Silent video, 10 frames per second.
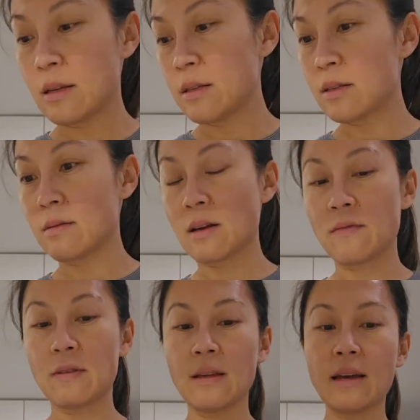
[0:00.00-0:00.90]
So I'll
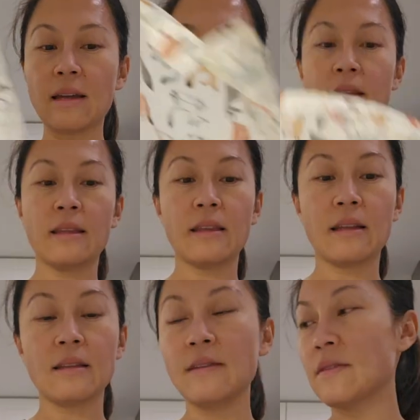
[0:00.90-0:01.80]
cover that, and then
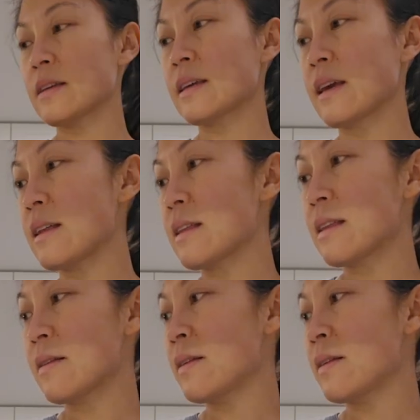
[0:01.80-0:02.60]
I'll leave it again,